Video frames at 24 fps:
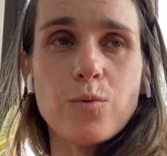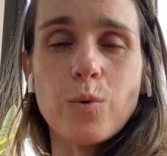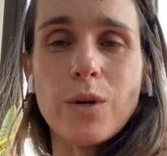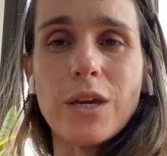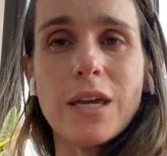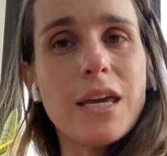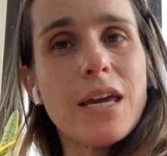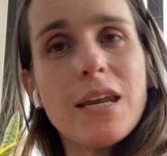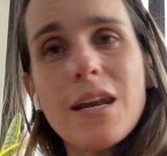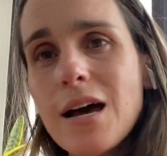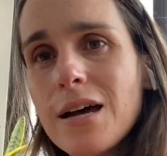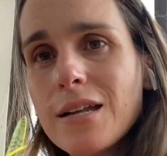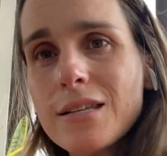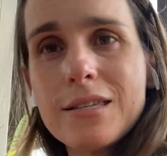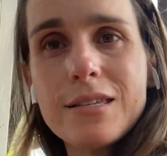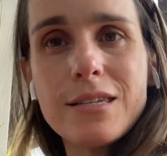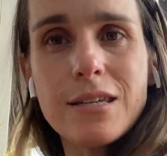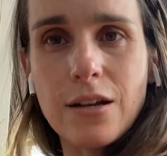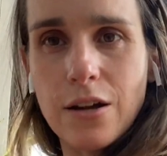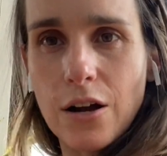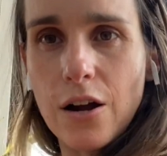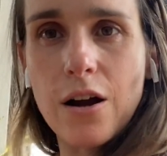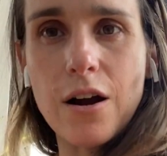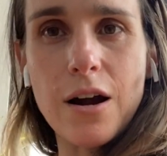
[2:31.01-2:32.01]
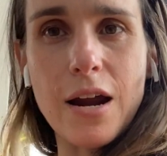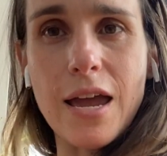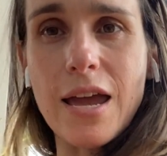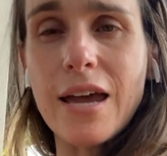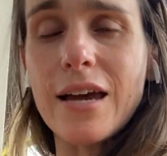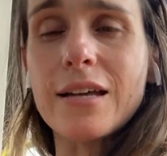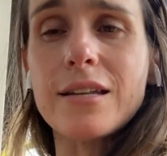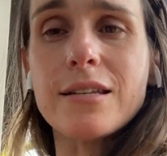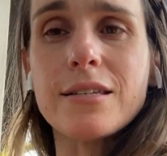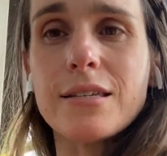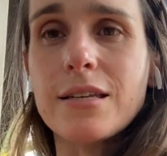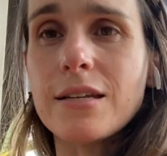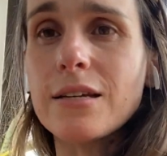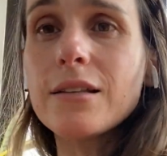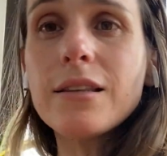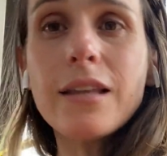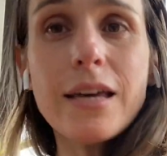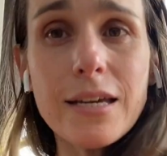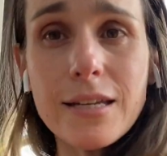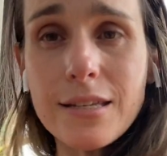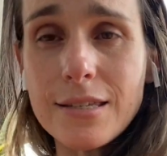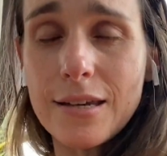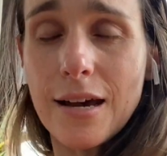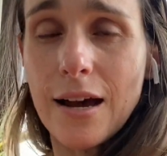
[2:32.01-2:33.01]
We cannot stick our hands in a
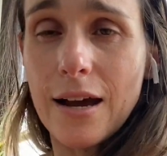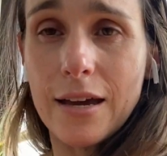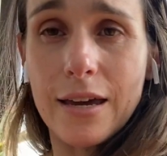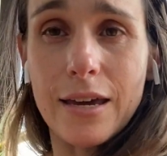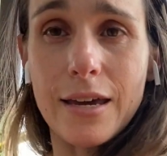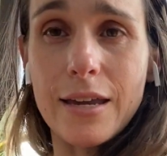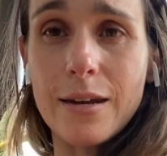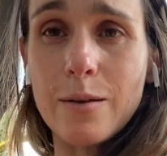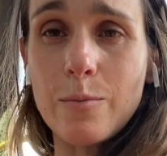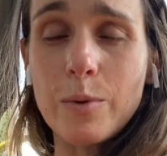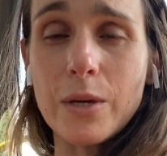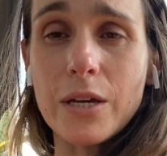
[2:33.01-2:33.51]
light socket